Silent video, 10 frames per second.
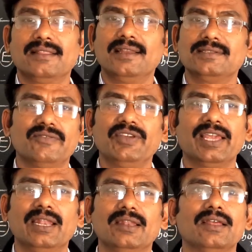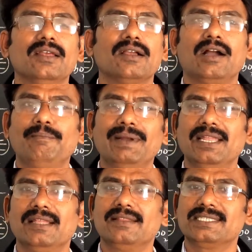That is, we can
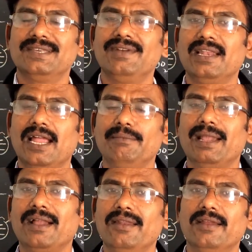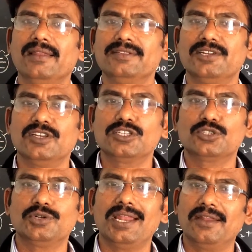company, the civil and mechanical engineering
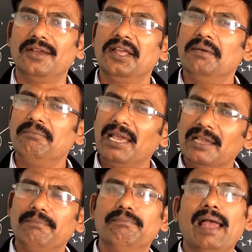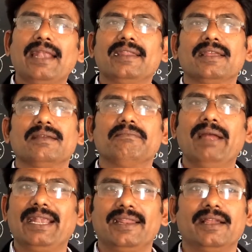student make a battery
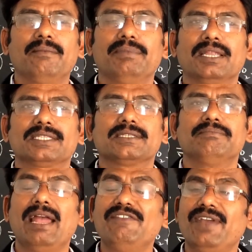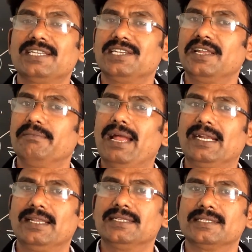companies, manufacturing
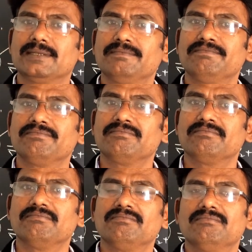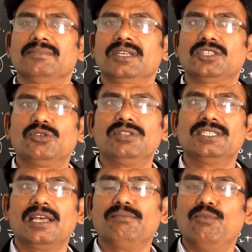batteries. So
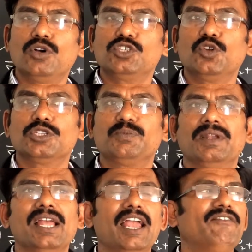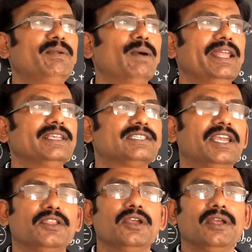these are most useful. Everybody is
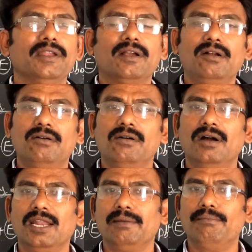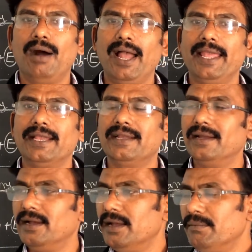can in a car, in a bike,
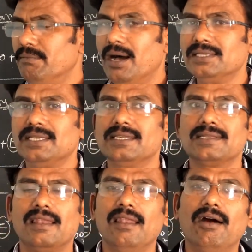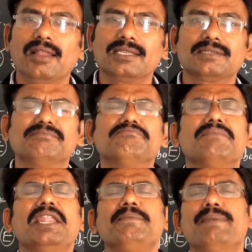buses, lorries.
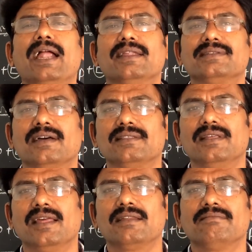Many batteries are there.